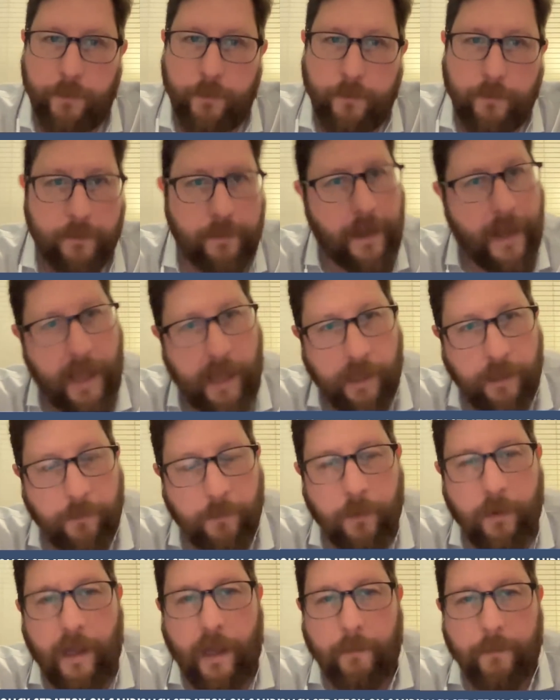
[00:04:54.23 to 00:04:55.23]
Putin
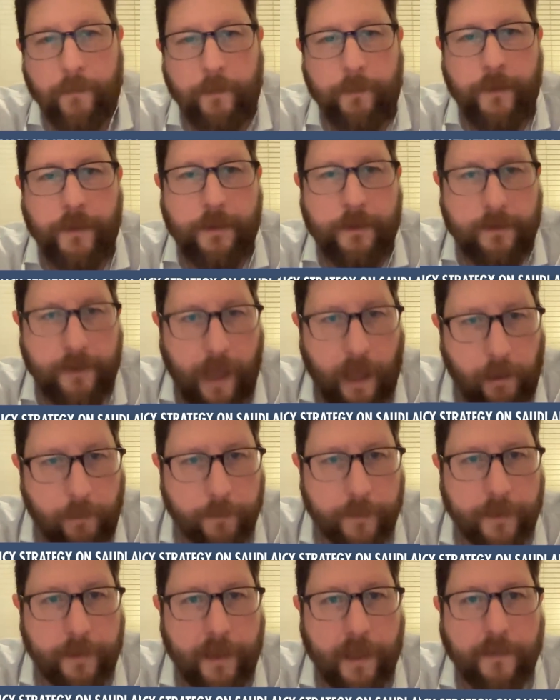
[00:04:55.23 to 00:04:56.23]
and Mohammed bin
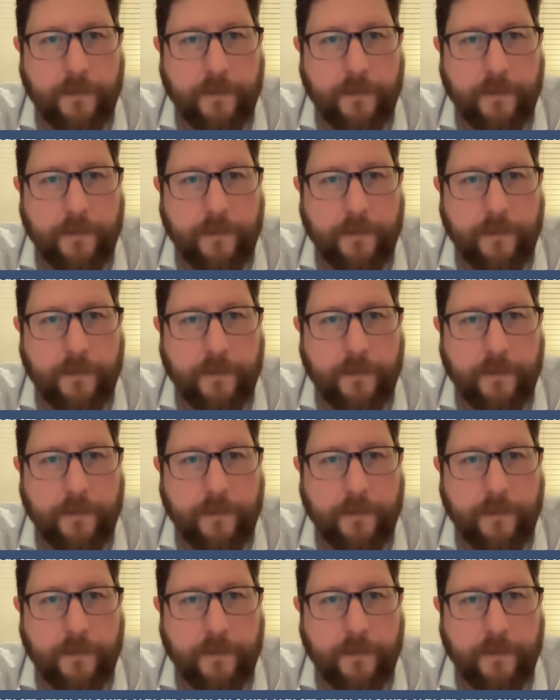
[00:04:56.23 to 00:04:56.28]
Salman.